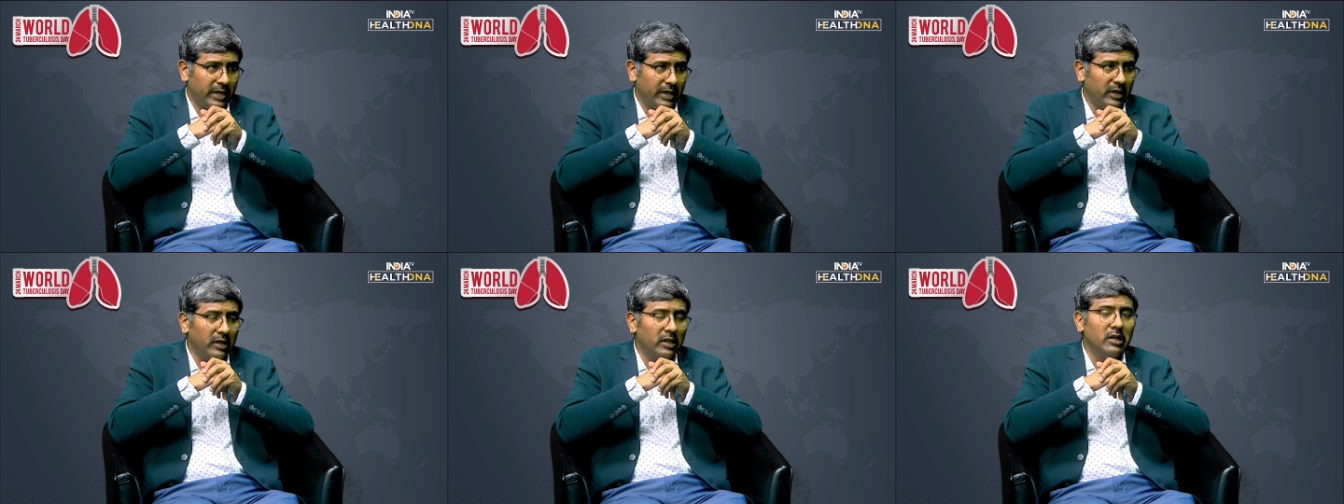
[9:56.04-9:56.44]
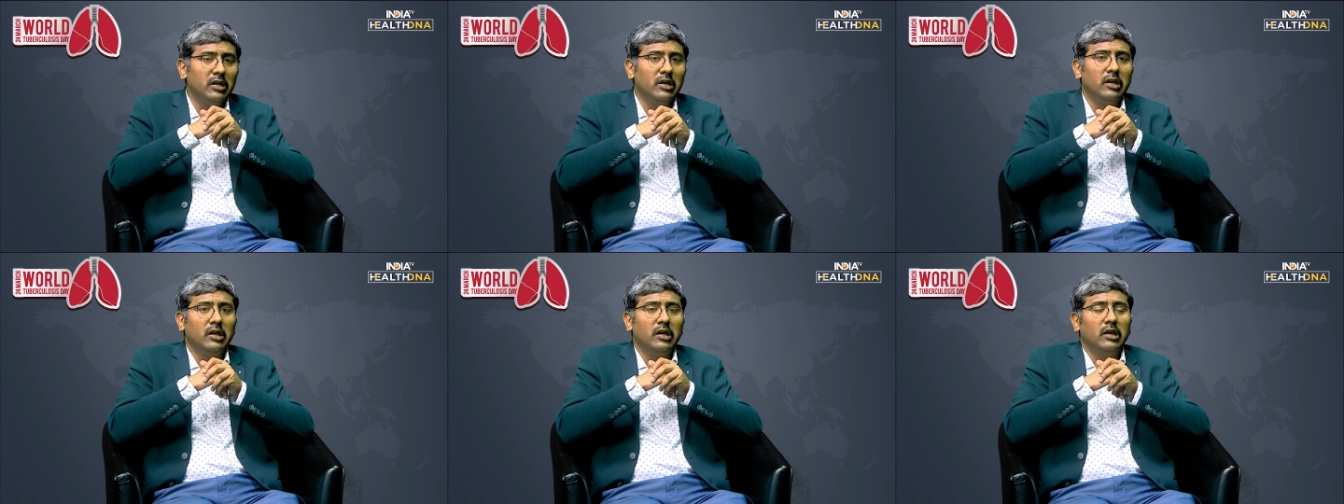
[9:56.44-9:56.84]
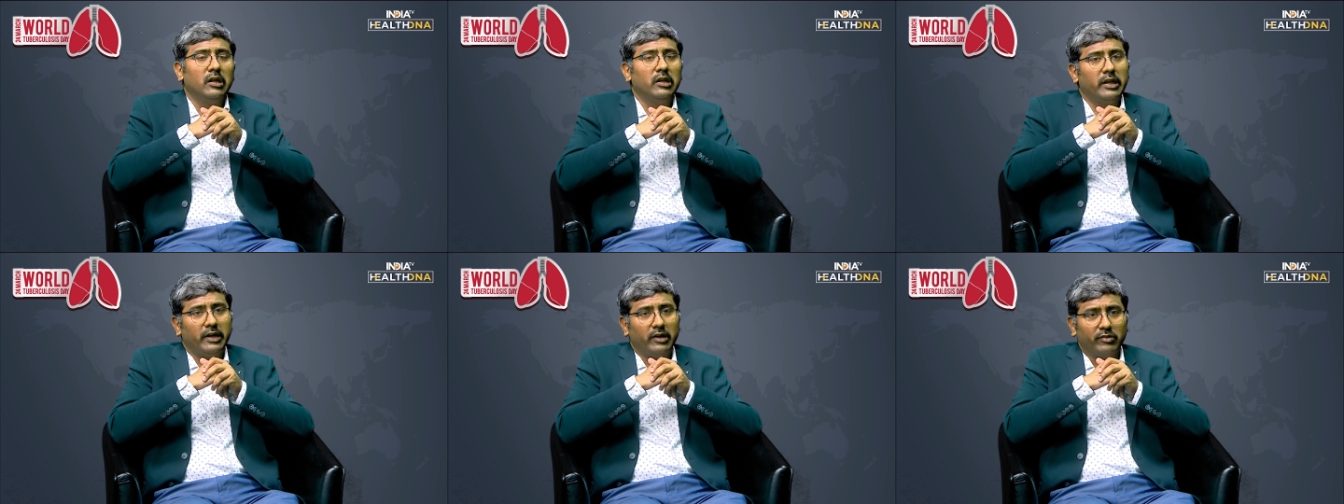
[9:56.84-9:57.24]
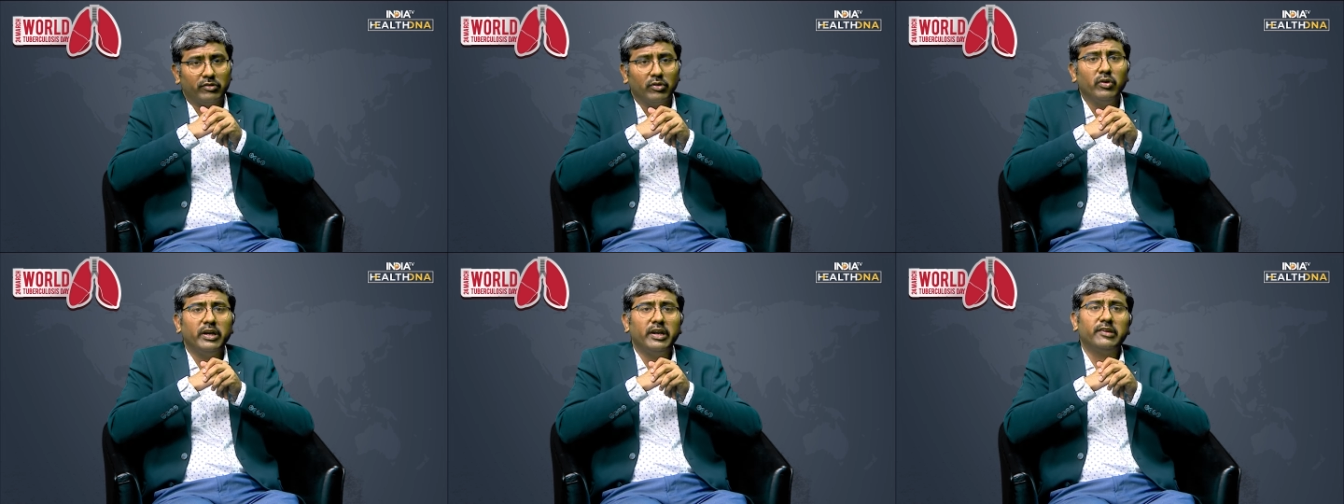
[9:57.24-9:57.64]
right. with the right. No,
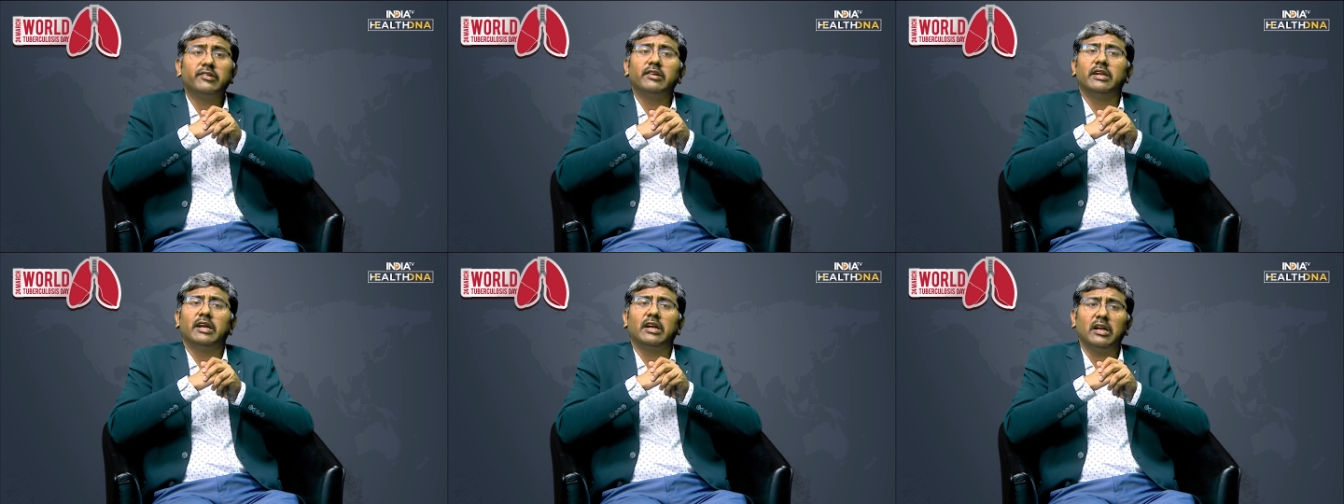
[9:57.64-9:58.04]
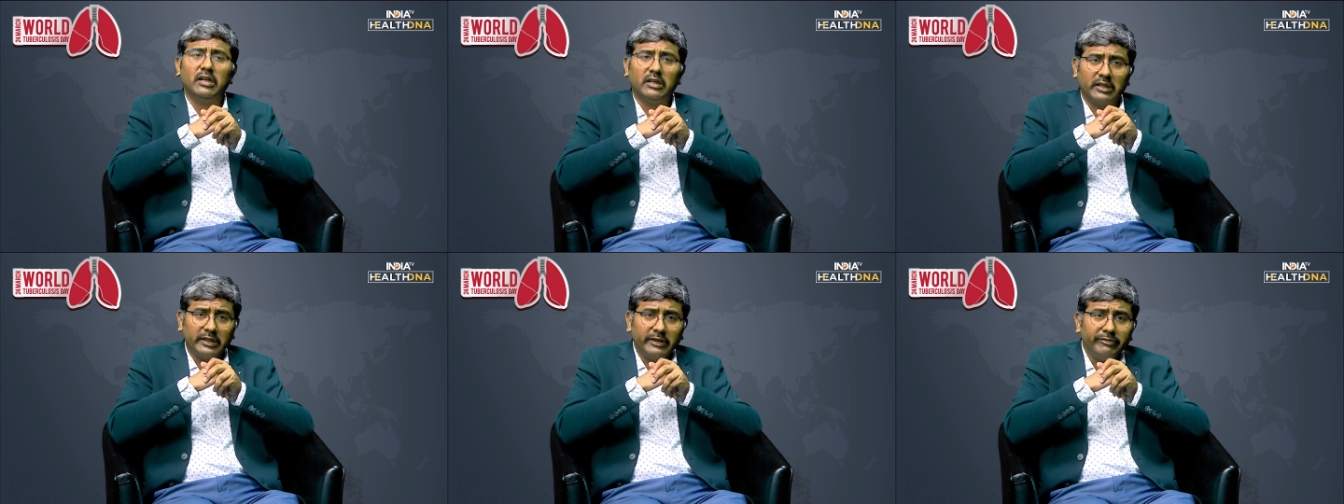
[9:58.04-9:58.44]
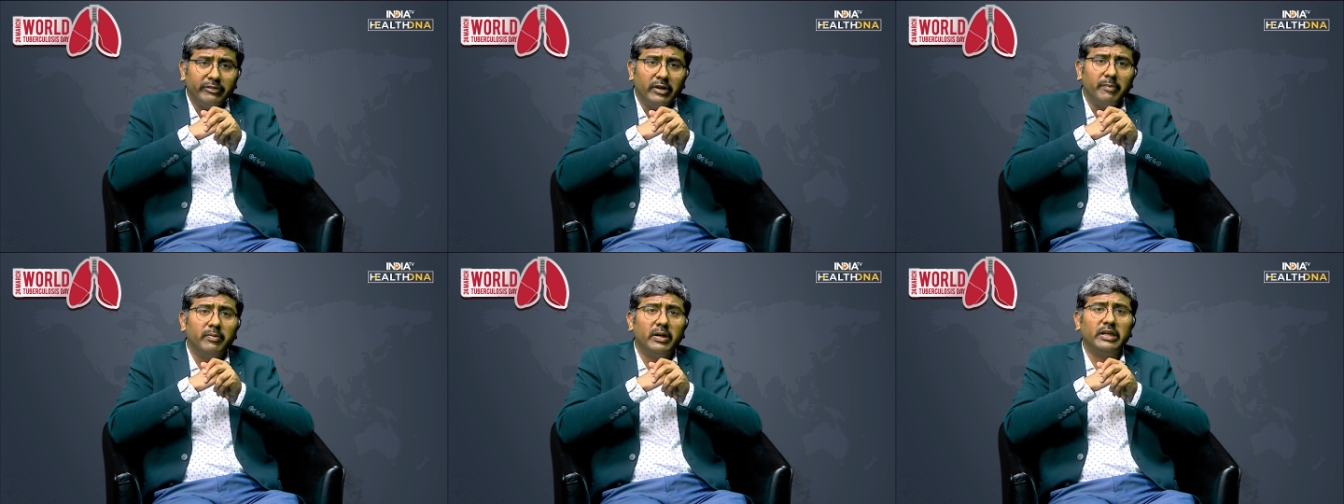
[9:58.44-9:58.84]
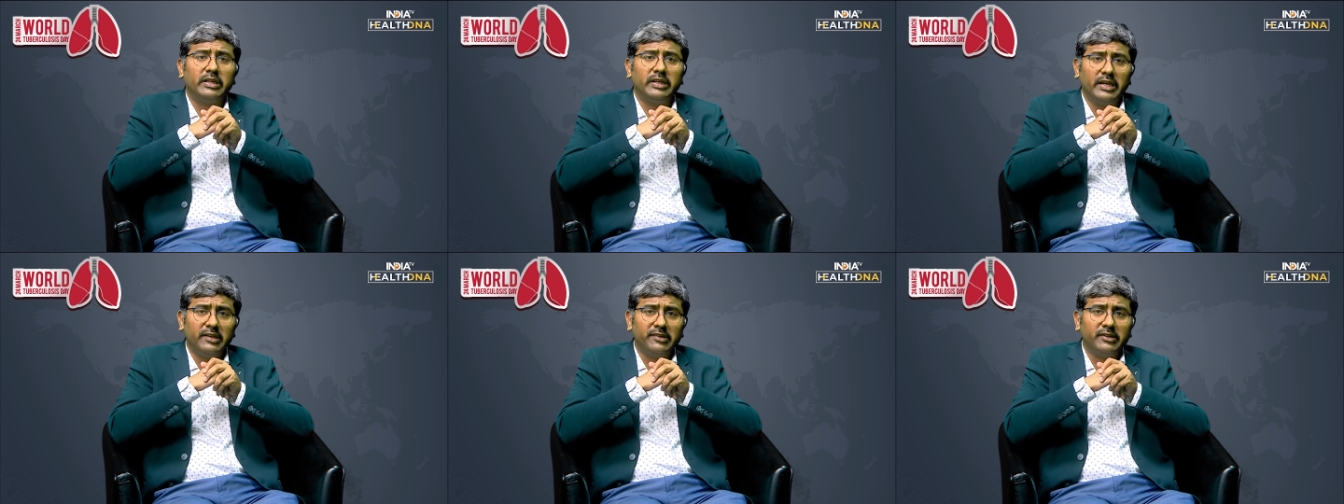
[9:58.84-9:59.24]
so it's little tough, but
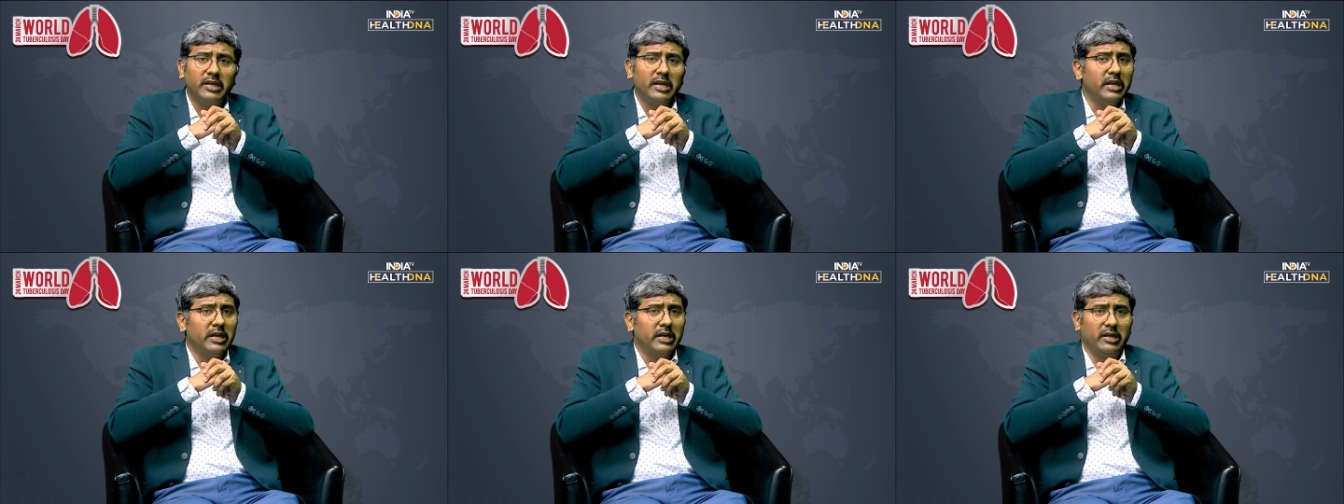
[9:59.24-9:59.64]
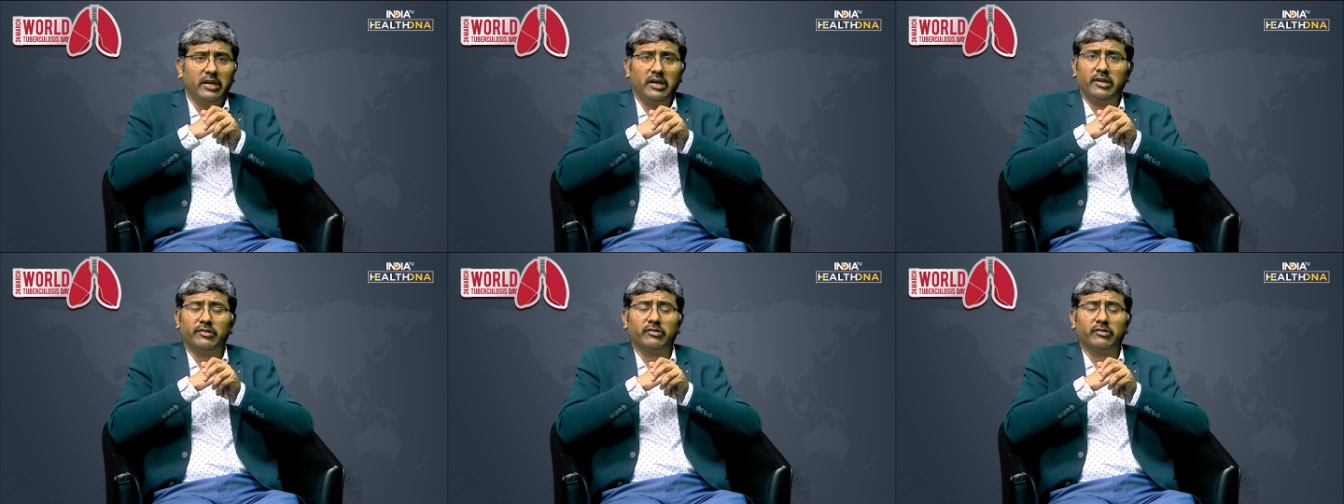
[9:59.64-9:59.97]
yes, it